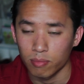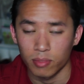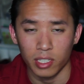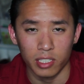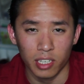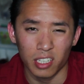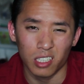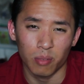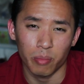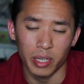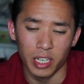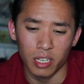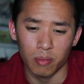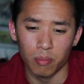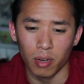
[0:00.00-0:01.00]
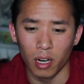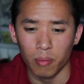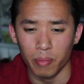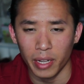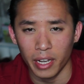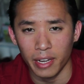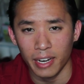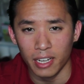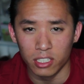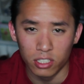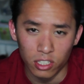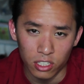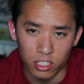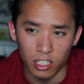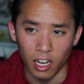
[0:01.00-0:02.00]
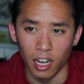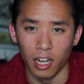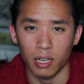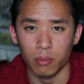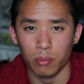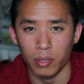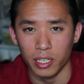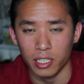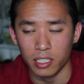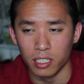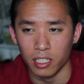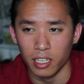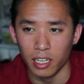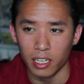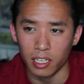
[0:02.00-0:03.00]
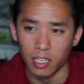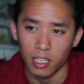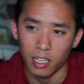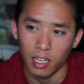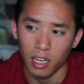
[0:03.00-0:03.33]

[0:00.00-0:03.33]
this thing's a medium pomade, has good shine, pretty slick.